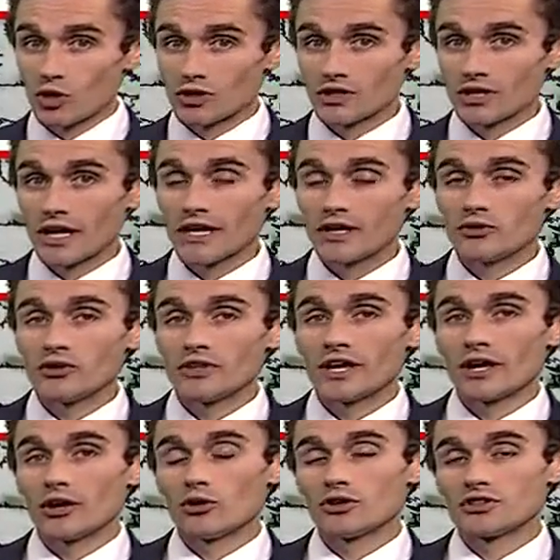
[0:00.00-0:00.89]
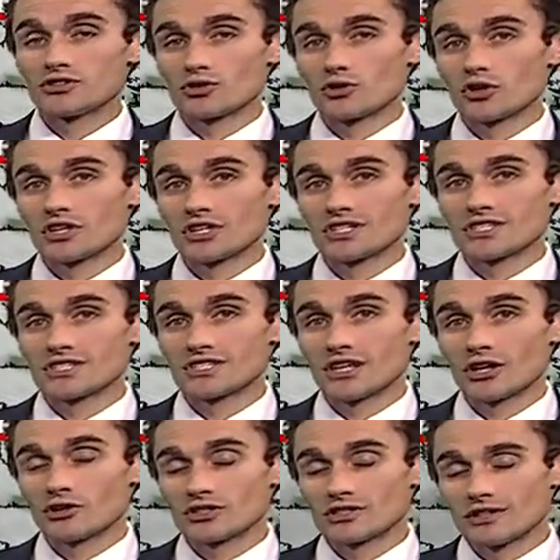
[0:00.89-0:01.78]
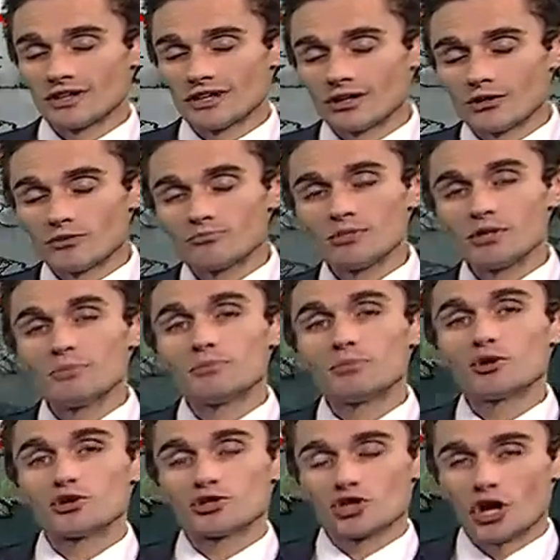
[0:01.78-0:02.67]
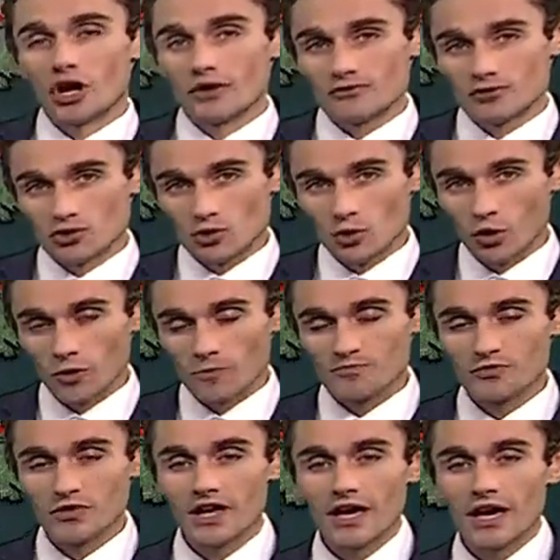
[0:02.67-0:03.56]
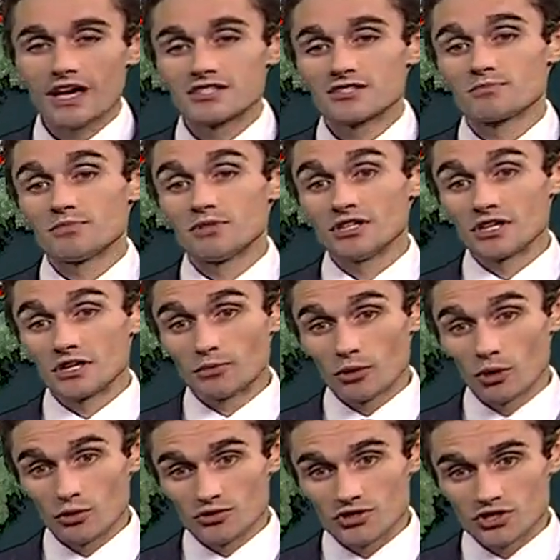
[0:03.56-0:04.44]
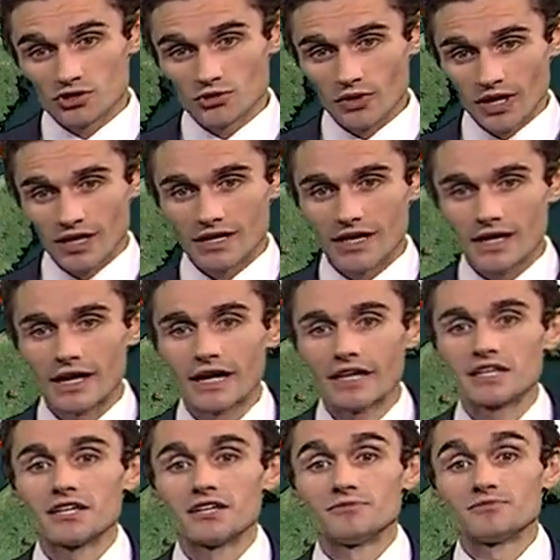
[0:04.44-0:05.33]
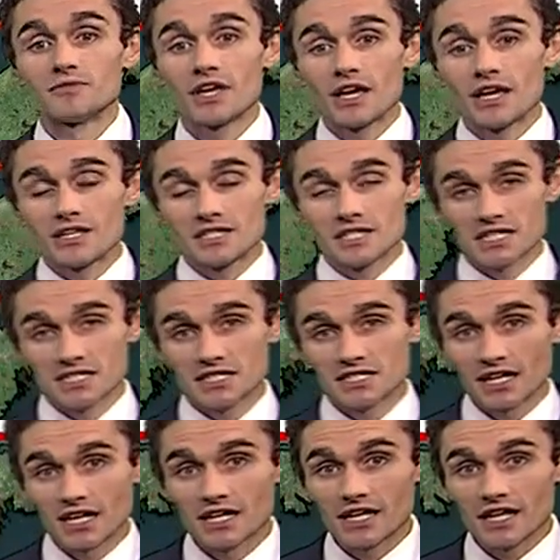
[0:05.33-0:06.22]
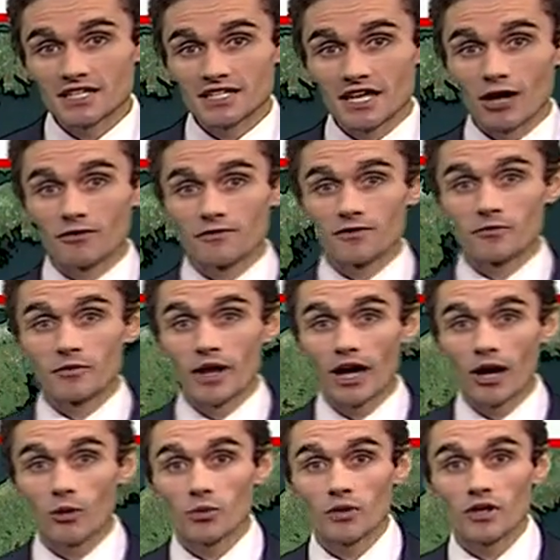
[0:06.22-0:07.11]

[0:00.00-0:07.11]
likely that it's all going to start be pushed offshore as being opposed to in Connecticut. 6 to 10 days out from now, we